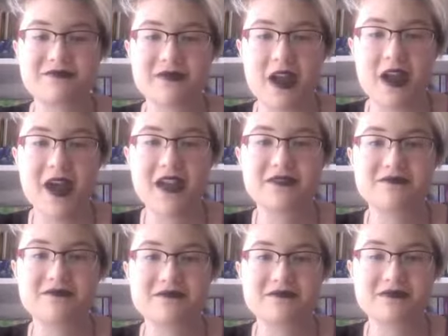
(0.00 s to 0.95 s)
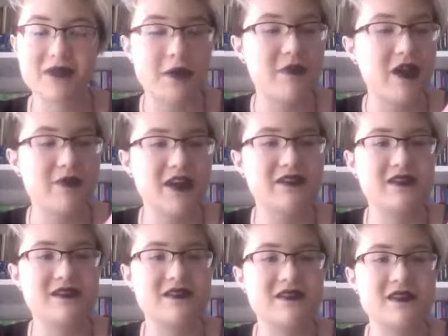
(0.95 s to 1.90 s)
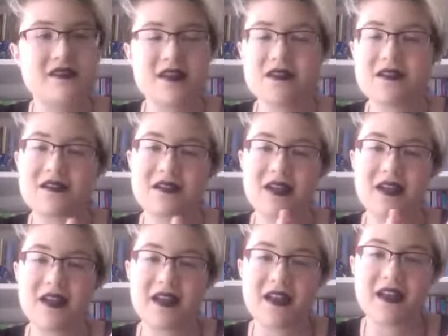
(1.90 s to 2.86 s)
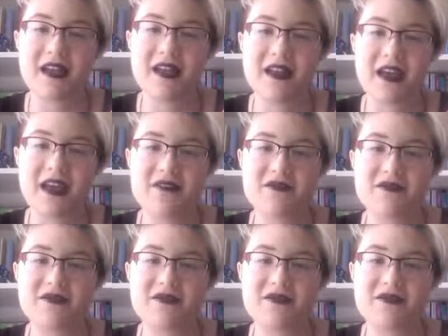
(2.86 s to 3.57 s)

I might read this year and have